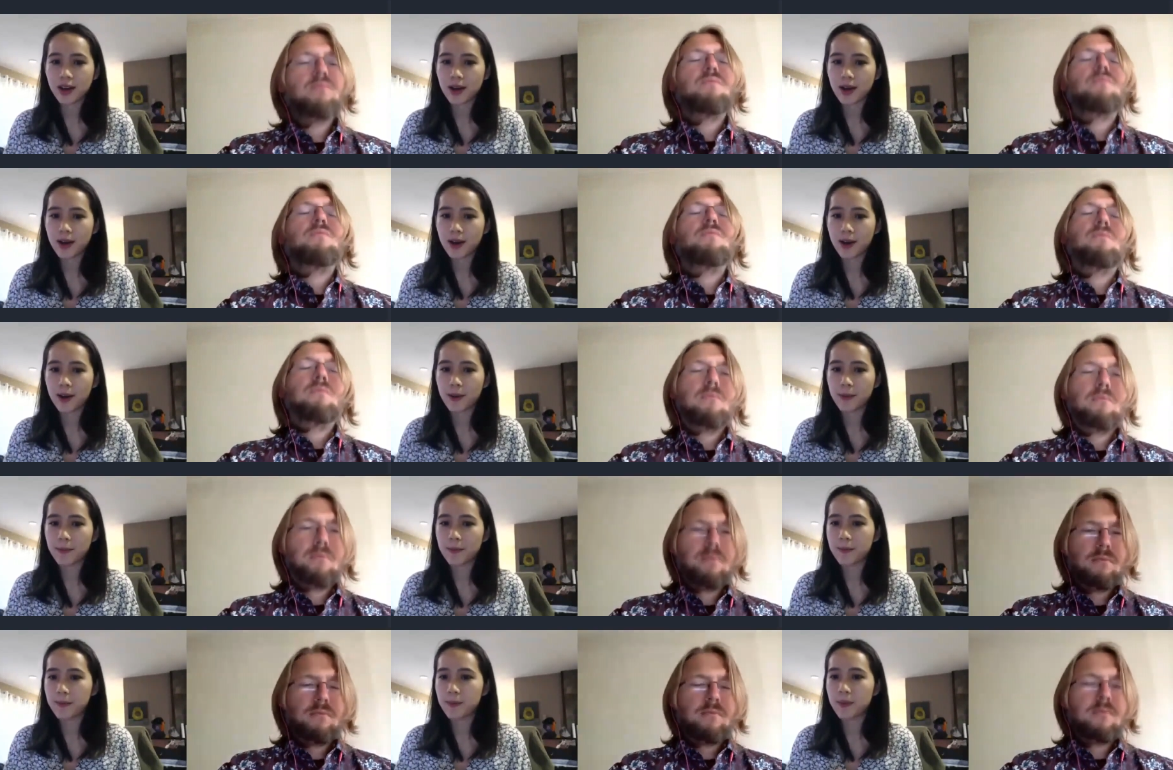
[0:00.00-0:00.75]

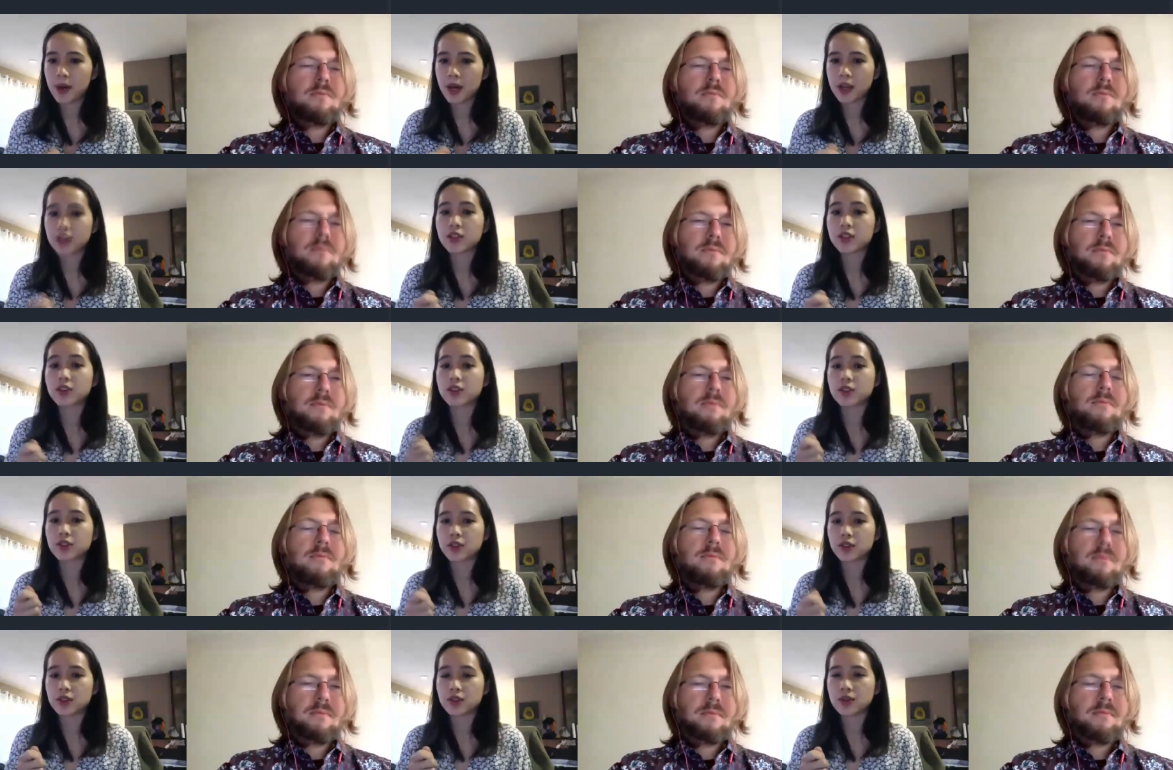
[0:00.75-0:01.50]
Speaker 1: um, but it's
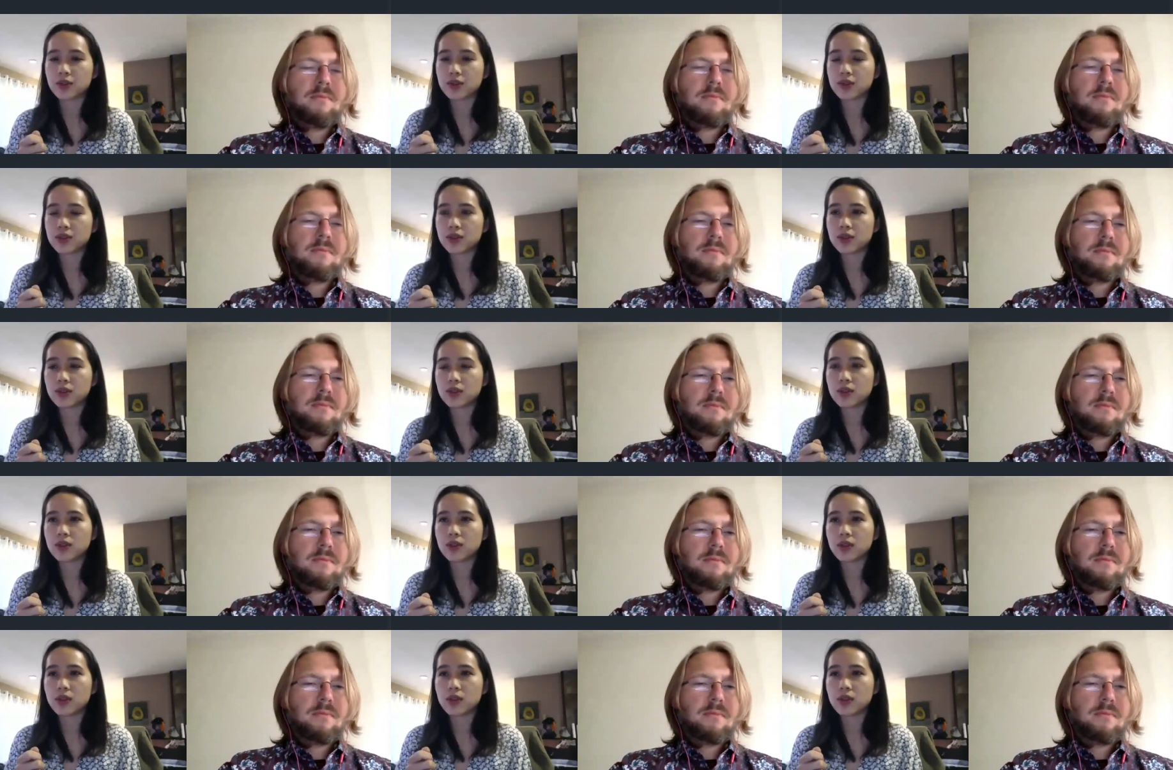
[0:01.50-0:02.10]
also used,